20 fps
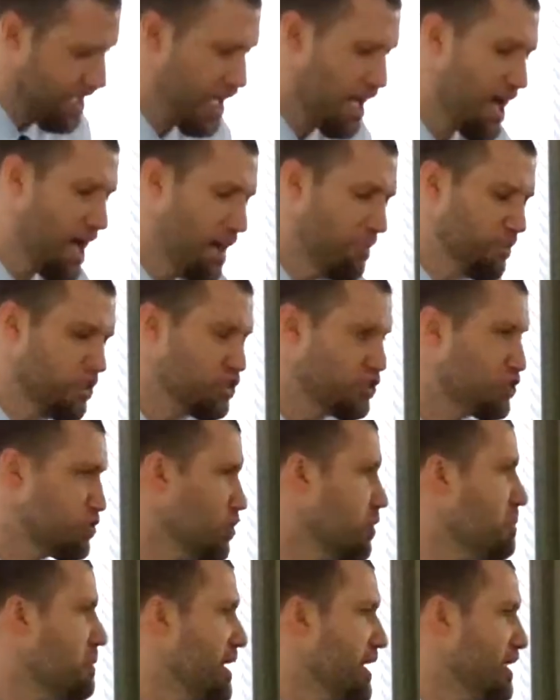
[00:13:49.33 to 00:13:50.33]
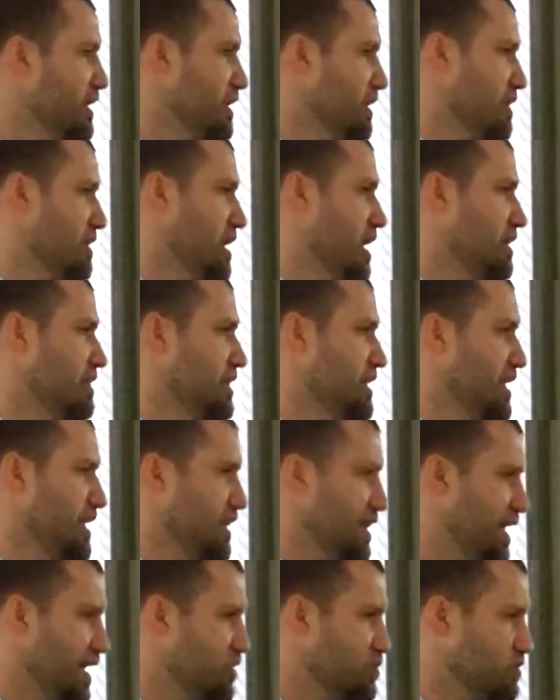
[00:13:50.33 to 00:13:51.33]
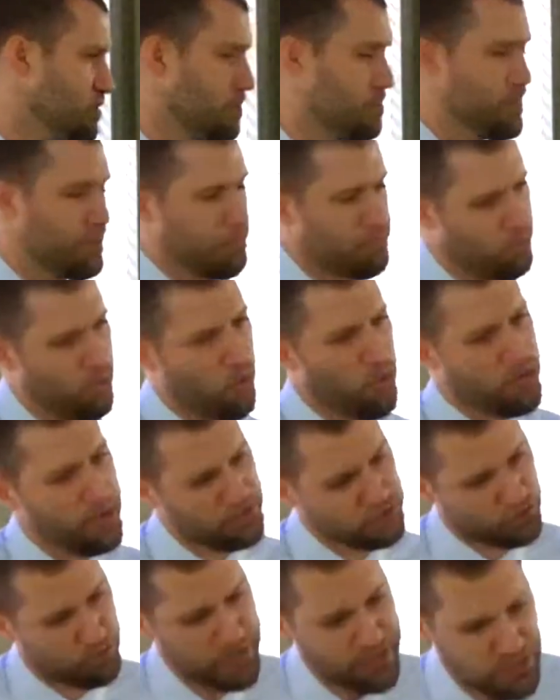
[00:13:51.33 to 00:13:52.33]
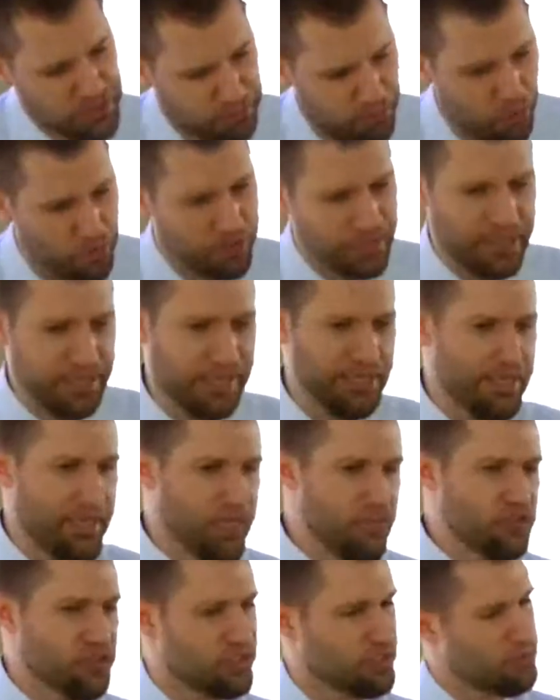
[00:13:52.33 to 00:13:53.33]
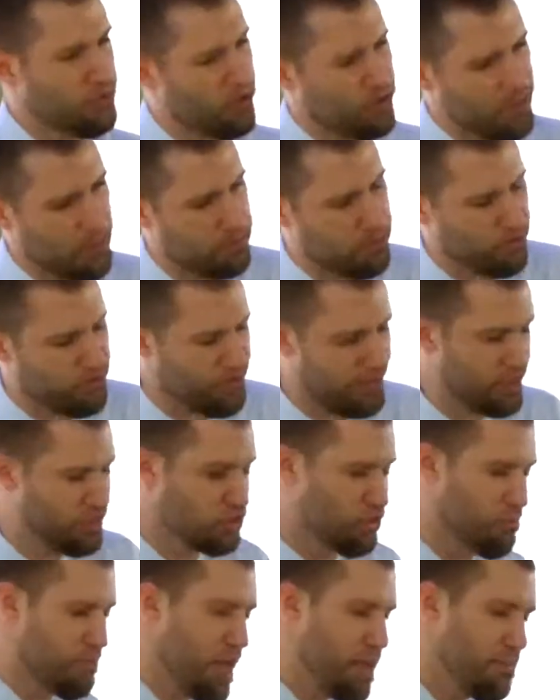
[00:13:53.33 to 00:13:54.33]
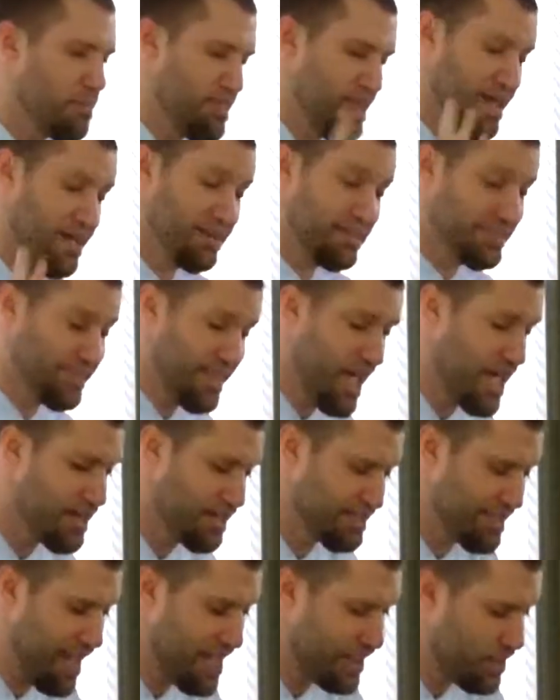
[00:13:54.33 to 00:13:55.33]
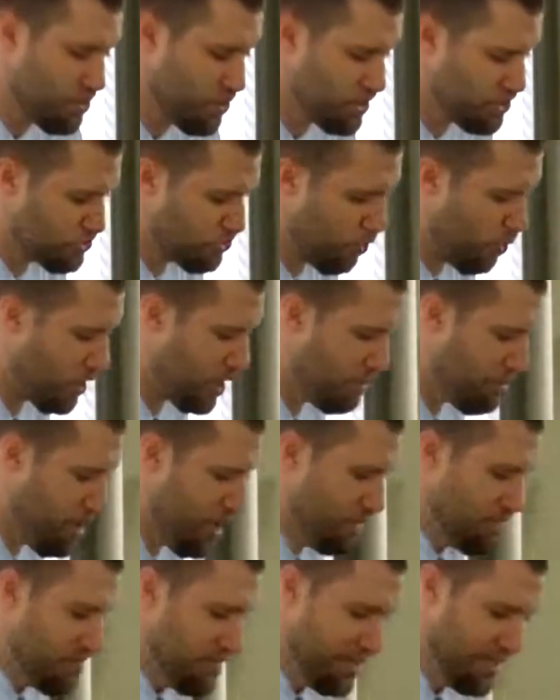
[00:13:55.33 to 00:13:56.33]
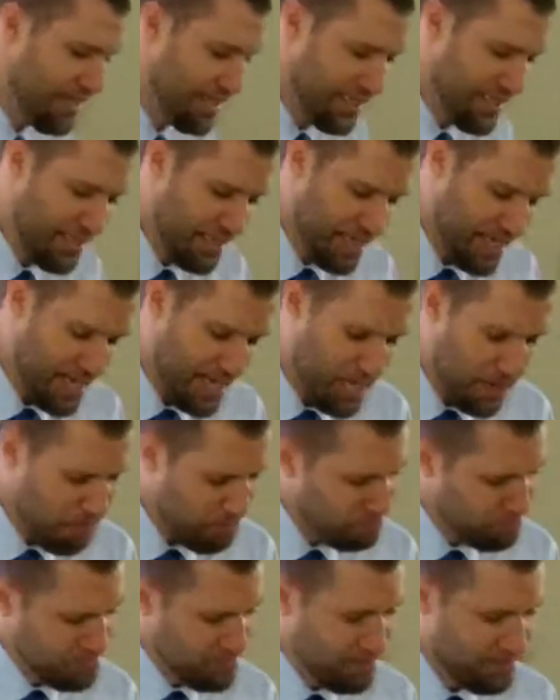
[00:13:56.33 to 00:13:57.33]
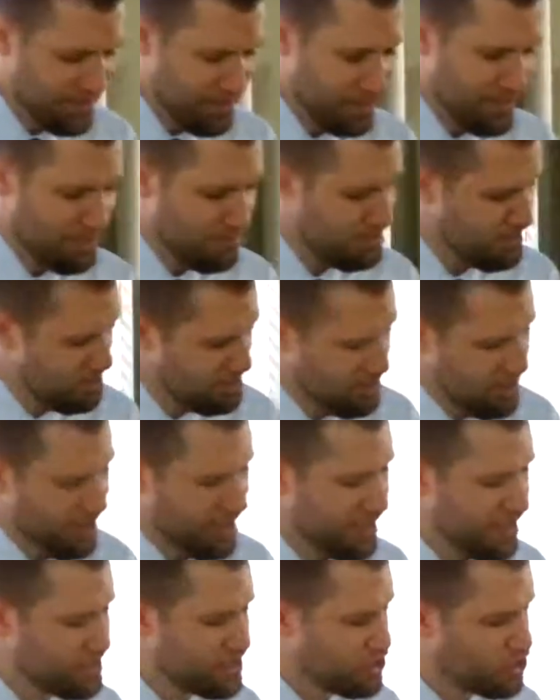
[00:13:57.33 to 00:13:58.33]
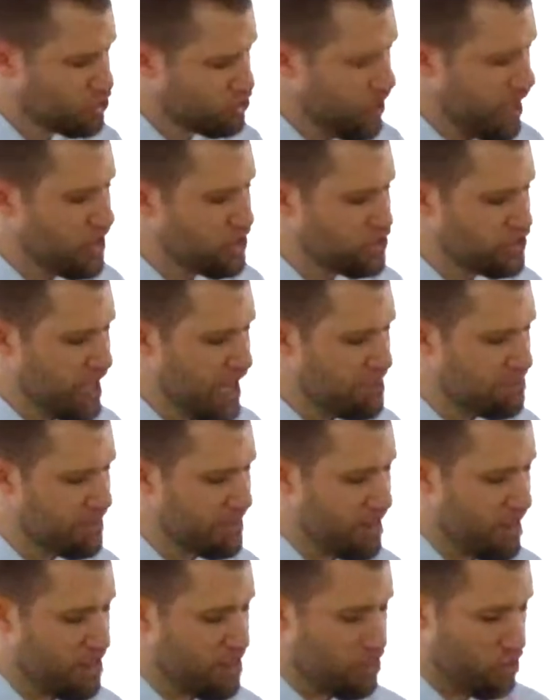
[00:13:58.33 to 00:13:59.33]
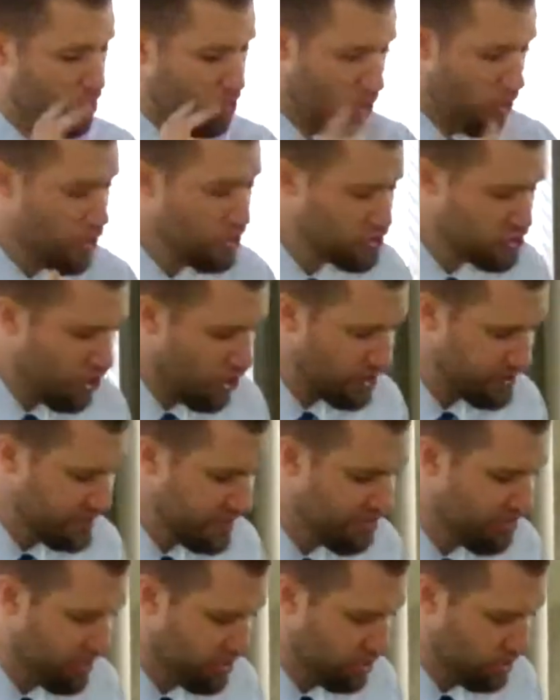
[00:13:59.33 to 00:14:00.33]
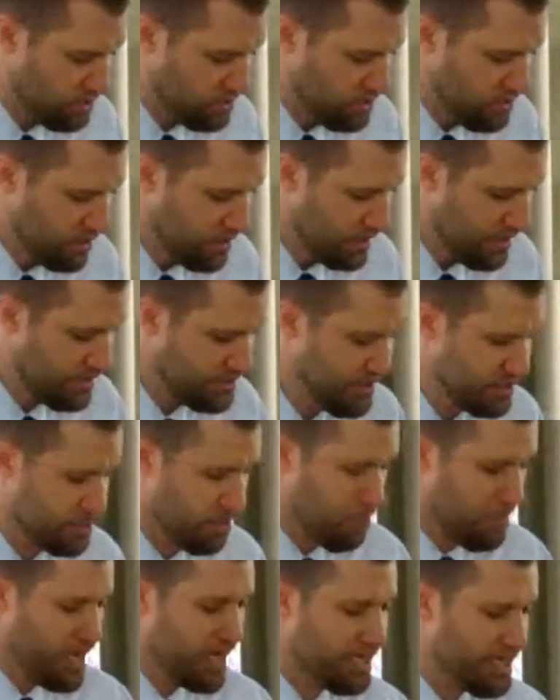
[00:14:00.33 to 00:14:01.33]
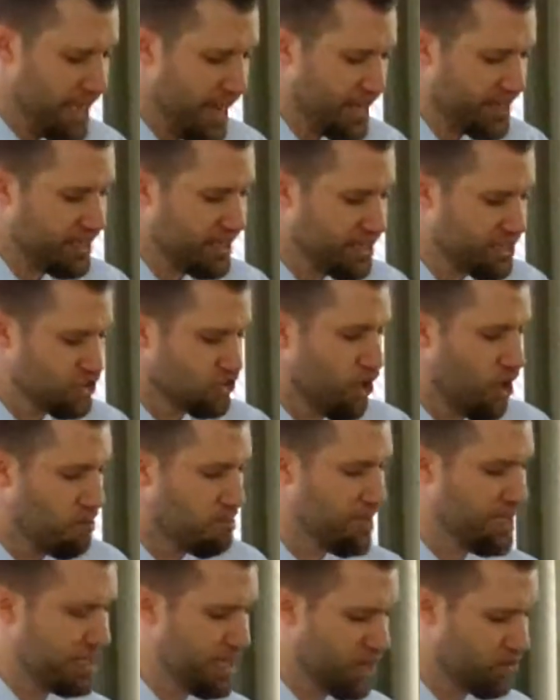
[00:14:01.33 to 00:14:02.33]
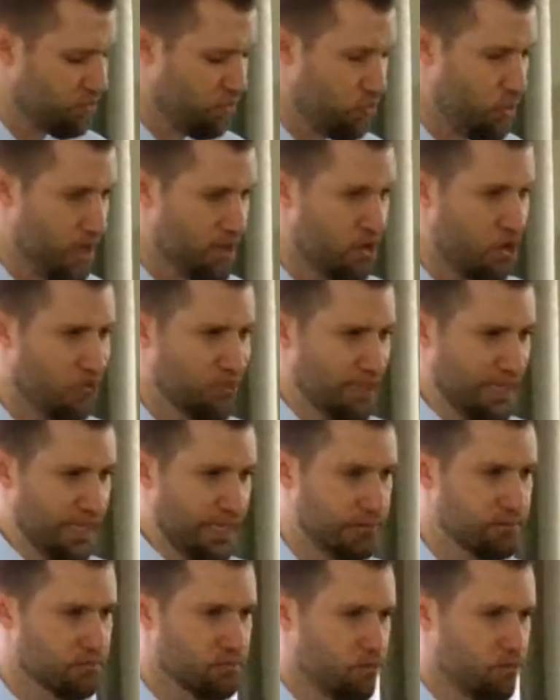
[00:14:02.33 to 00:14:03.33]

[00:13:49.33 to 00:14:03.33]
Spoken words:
I'm assuming that that Paul has already spoken to the Galatians about a number of things, so maybe they understand exactly what he's talking about. It's a strange statement. The words aren't difficult. He says a mediator does not mediate for one only.